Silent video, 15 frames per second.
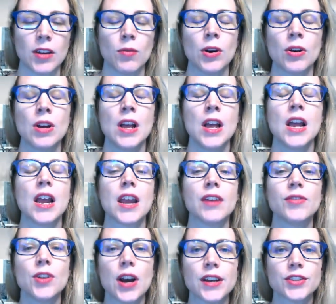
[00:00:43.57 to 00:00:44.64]
Well, if
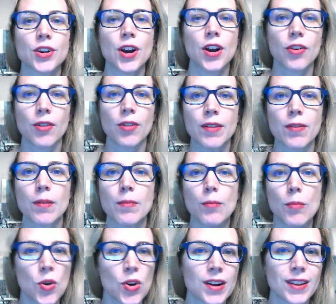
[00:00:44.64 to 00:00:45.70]
you guys are hungry for
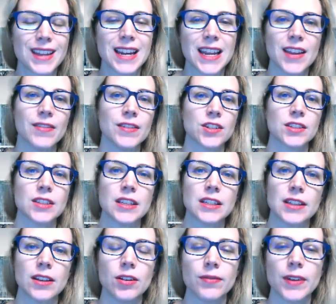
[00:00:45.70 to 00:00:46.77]
more than even just these
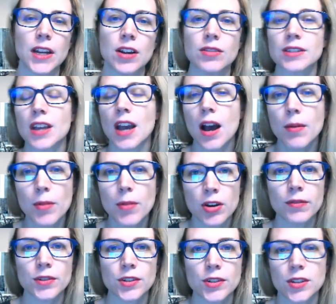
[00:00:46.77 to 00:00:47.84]
little videos, come
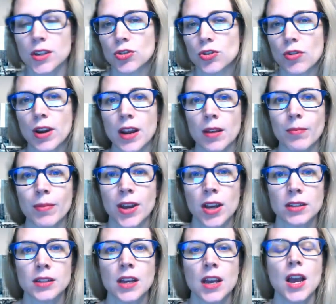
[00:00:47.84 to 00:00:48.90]
over to the training pit.